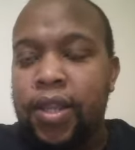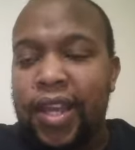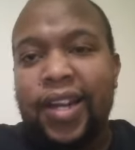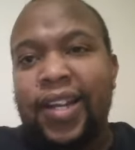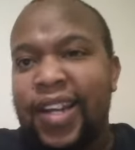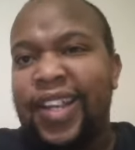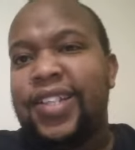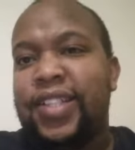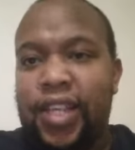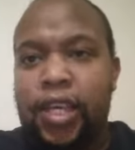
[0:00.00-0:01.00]
then at
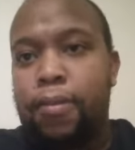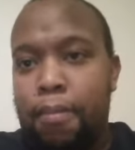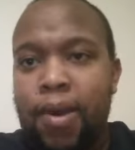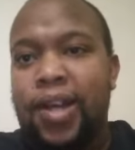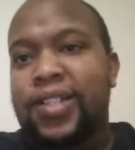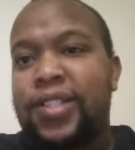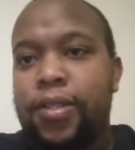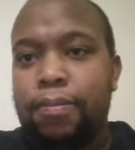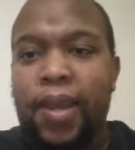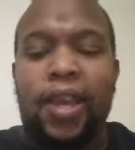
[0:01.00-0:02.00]
least he
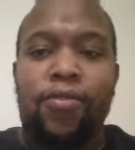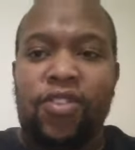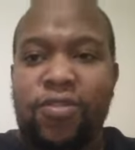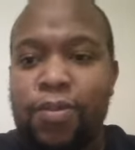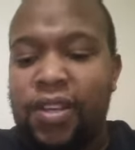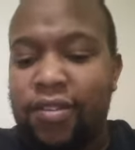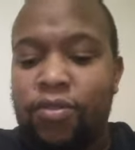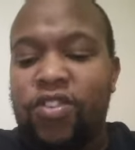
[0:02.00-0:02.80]
must pay his,